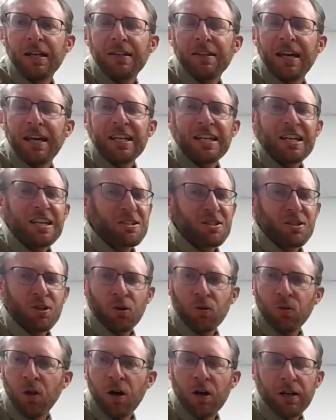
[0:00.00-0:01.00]
that he's
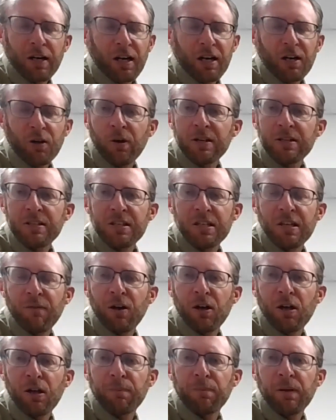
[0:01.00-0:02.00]
no longer going to
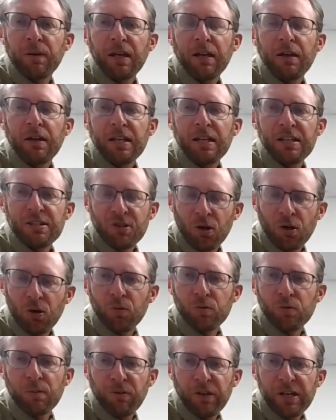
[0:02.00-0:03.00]
develop his
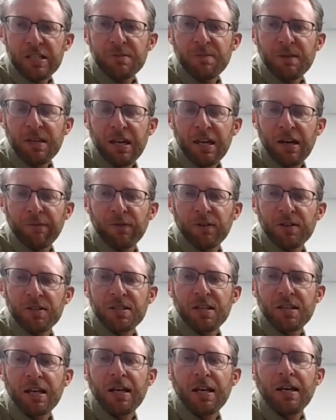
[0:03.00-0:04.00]
own replacement
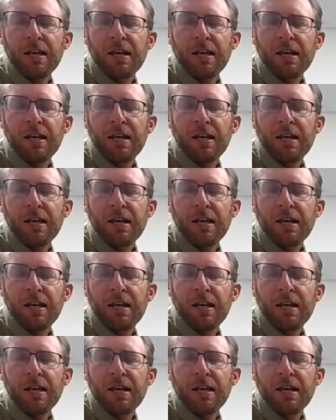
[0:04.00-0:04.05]
heifers,